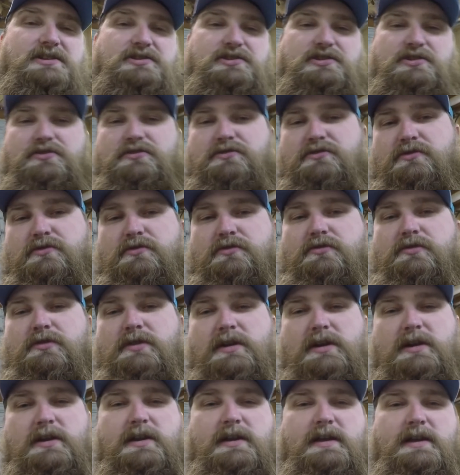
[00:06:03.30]
you
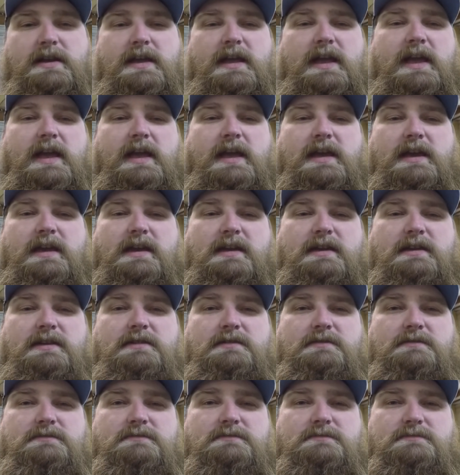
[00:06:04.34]
a
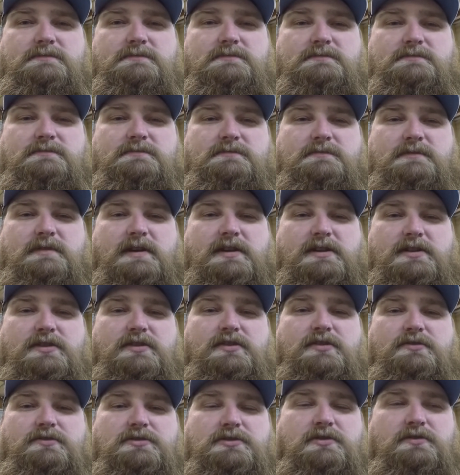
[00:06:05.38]

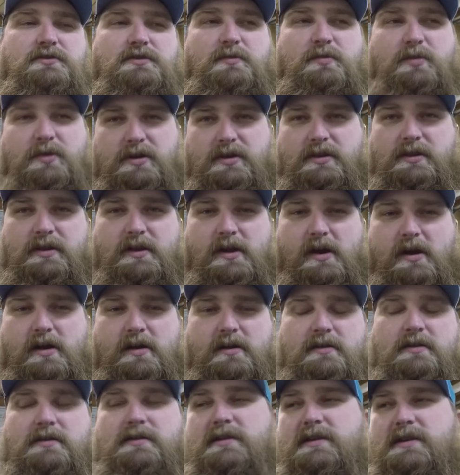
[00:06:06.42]
new tune to put on the car.
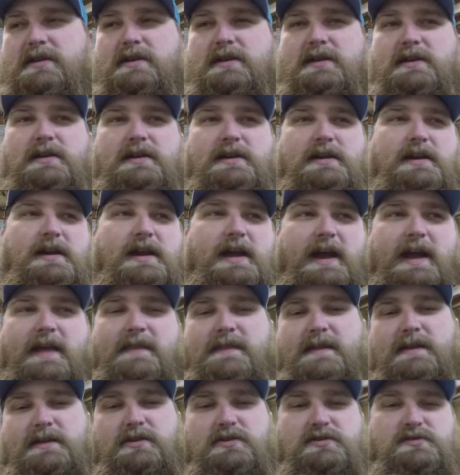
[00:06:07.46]
And
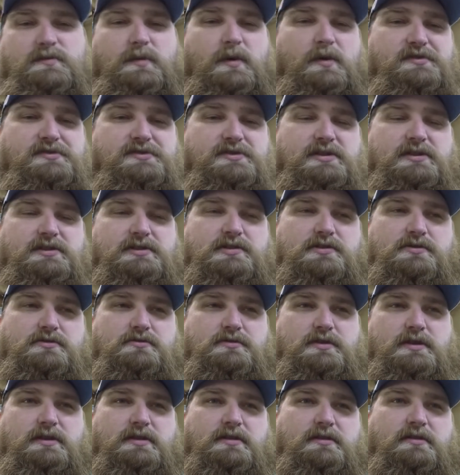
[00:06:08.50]
then you're supposed to
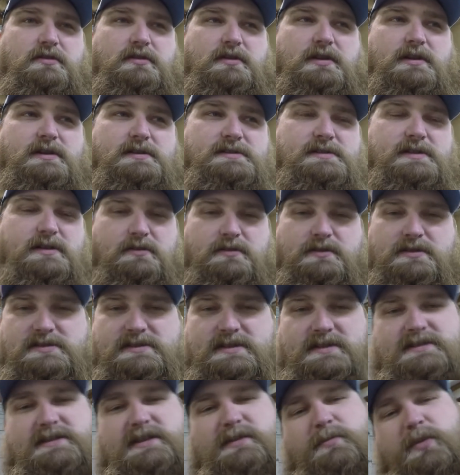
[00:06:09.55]
do either a 0 to
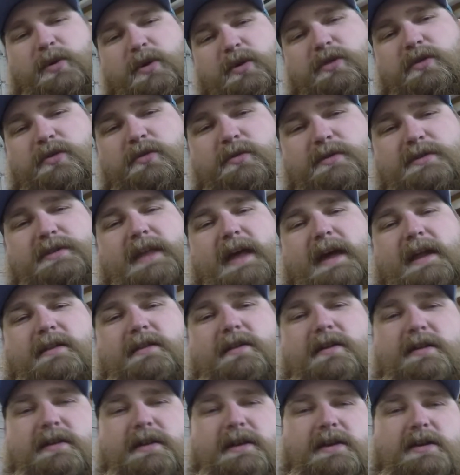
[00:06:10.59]
60 pull with data
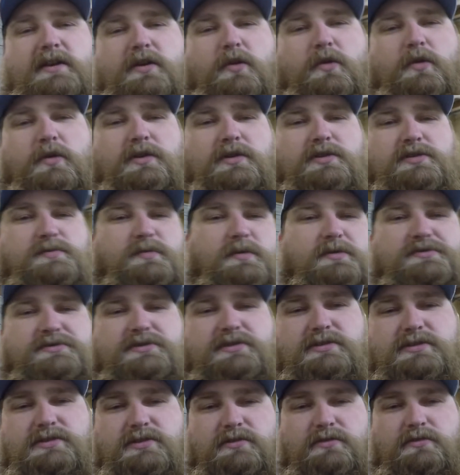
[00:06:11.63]
logging, or you're supposed
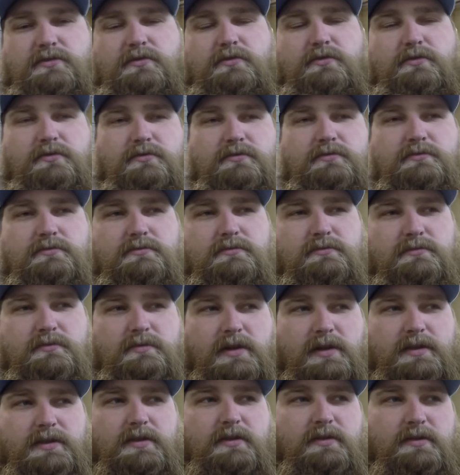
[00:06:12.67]
to do
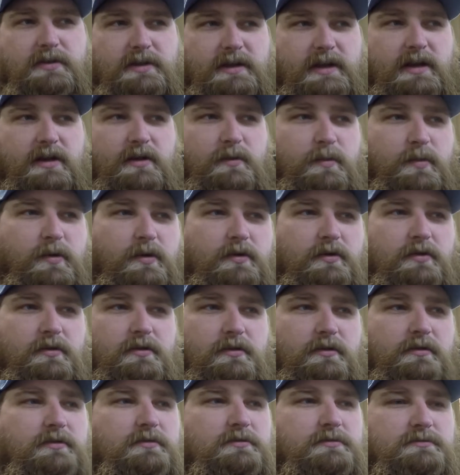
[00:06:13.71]
a third gear
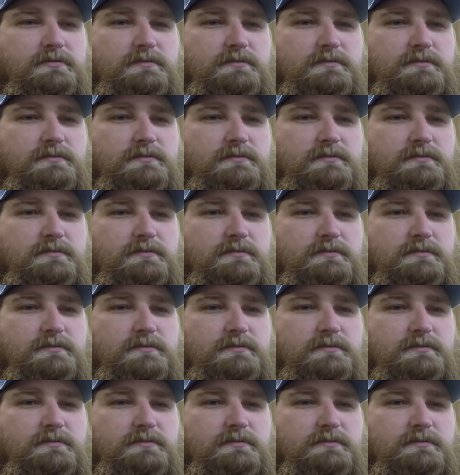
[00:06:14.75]
pull